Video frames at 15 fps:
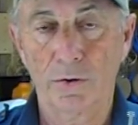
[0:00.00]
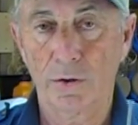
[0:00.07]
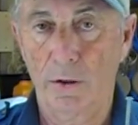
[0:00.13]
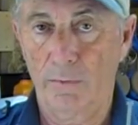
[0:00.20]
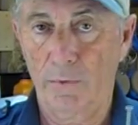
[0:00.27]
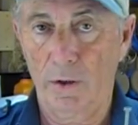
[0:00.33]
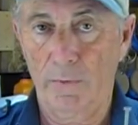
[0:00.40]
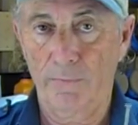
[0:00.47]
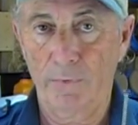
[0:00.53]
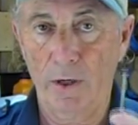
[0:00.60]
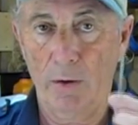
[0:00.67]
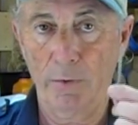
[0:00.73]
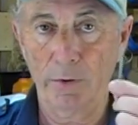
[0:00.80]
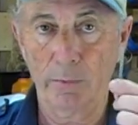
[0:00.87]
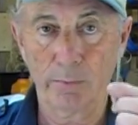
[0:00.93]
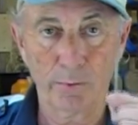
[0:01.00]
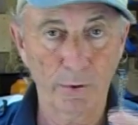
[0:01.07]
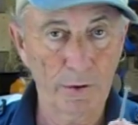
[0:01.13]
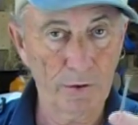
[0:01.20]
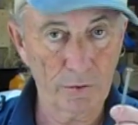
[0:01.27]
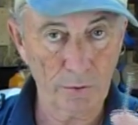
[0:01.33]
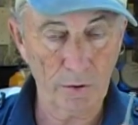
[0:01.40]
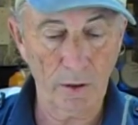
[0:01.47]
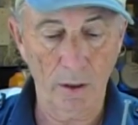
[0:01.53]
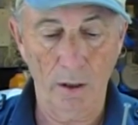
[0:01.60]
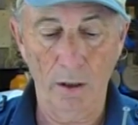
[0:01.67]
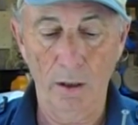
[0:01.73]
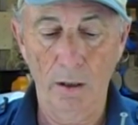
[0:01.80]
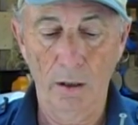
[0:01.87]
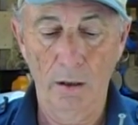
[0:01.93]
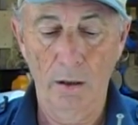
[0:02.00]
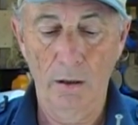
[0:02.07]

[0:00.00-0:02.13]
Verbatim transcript: something. Now, when you pre-drill,